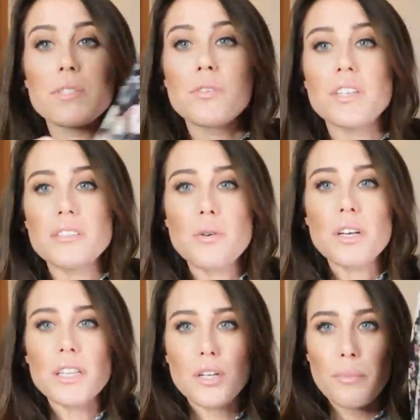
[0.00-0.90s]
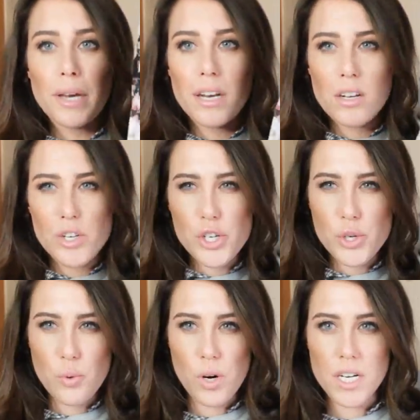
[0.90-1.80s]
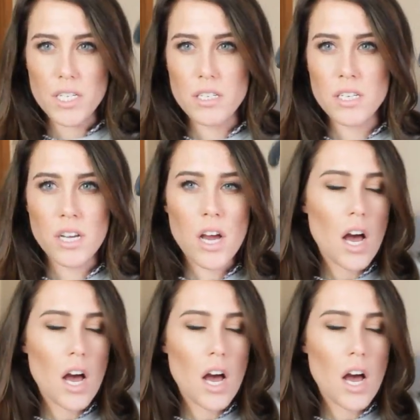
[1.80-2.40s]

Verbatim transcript: so it does go a little bit short